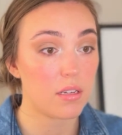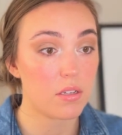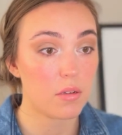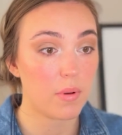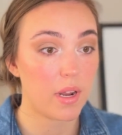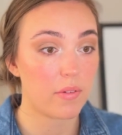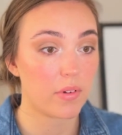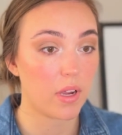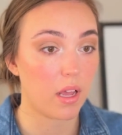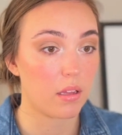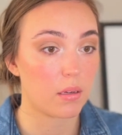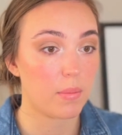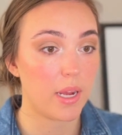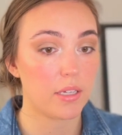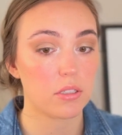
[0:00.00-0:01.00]
too bad of a
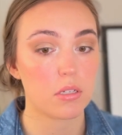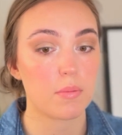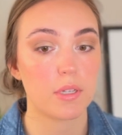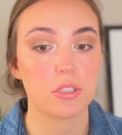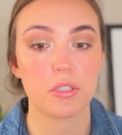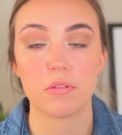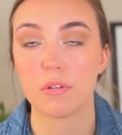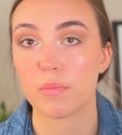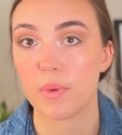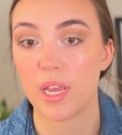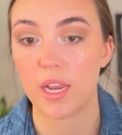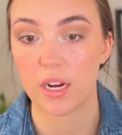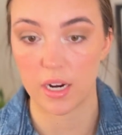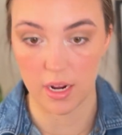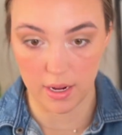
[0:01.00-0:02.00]
color match, especially with my
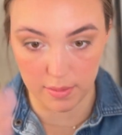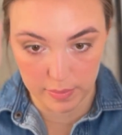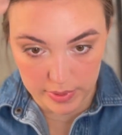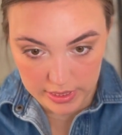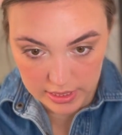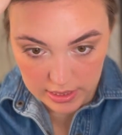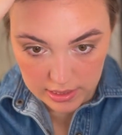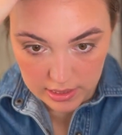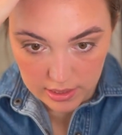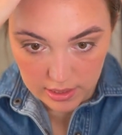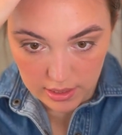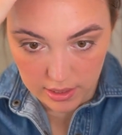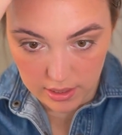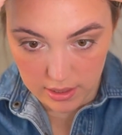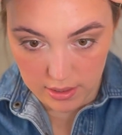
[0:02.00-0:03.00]
hair up,
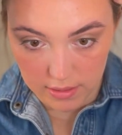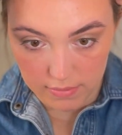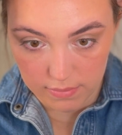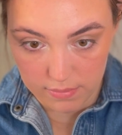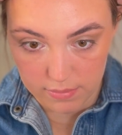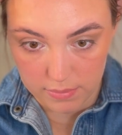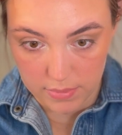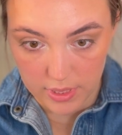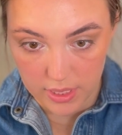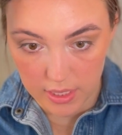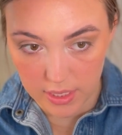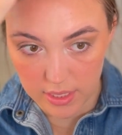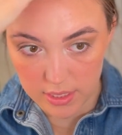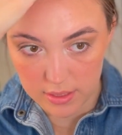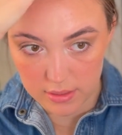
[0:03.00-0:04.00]

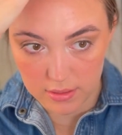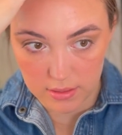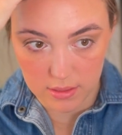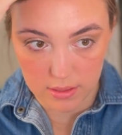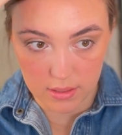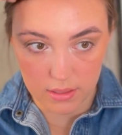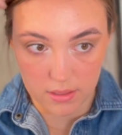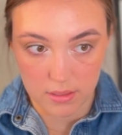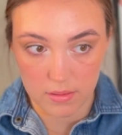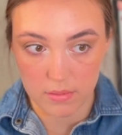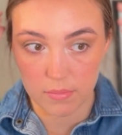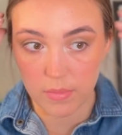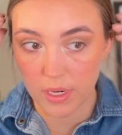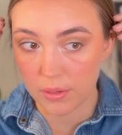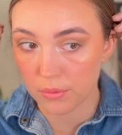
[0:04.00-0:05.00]
because
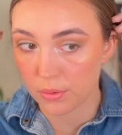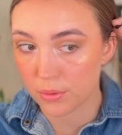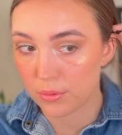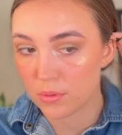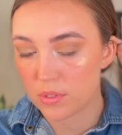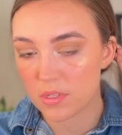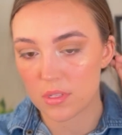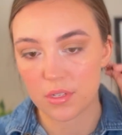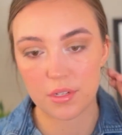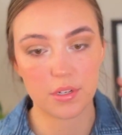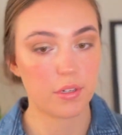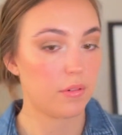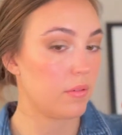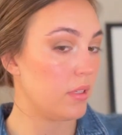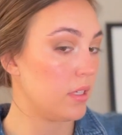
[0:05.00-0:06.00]
my roots
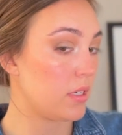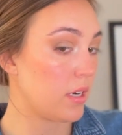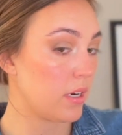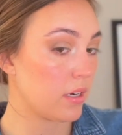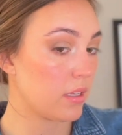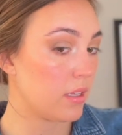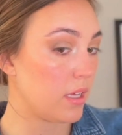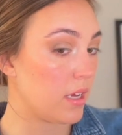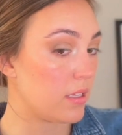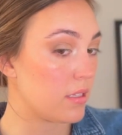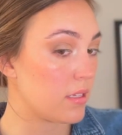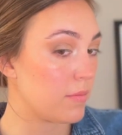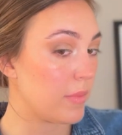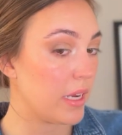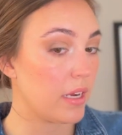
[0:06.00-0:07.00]
are really dark. The ends
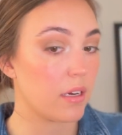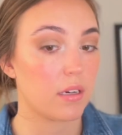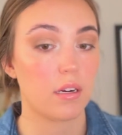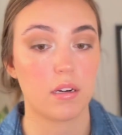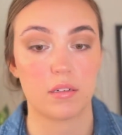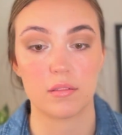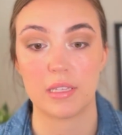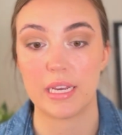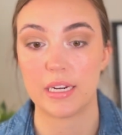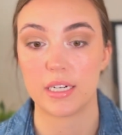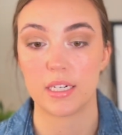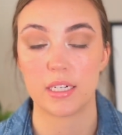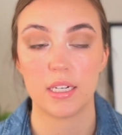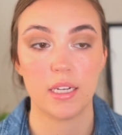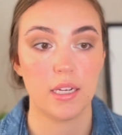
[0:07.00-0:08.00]
of my hair are
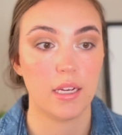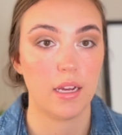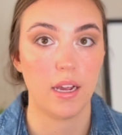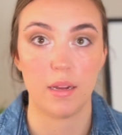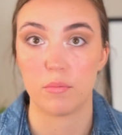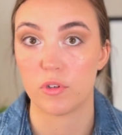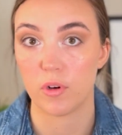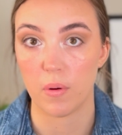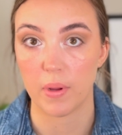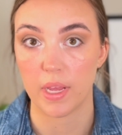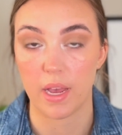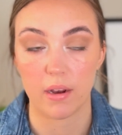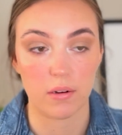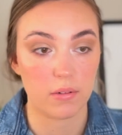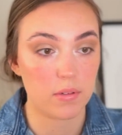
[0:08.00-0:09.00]
lighter. I'm growing
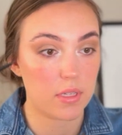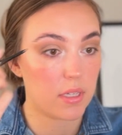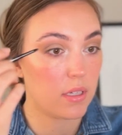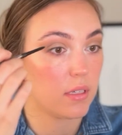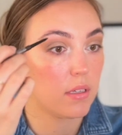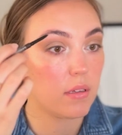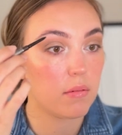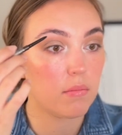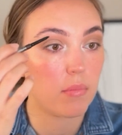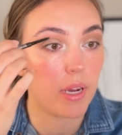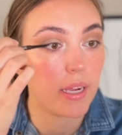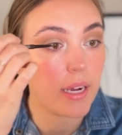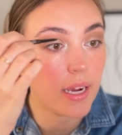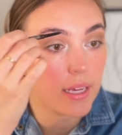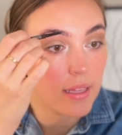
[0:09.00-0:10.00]
out my
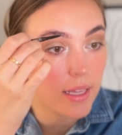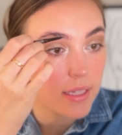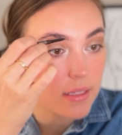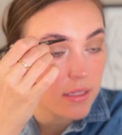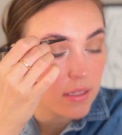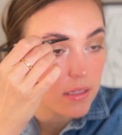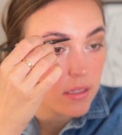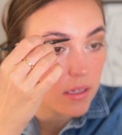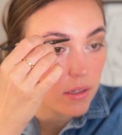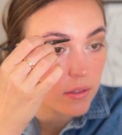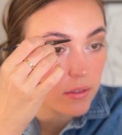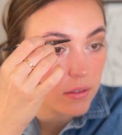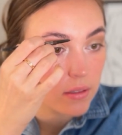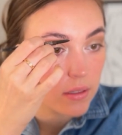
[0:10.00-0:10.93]
highlights, so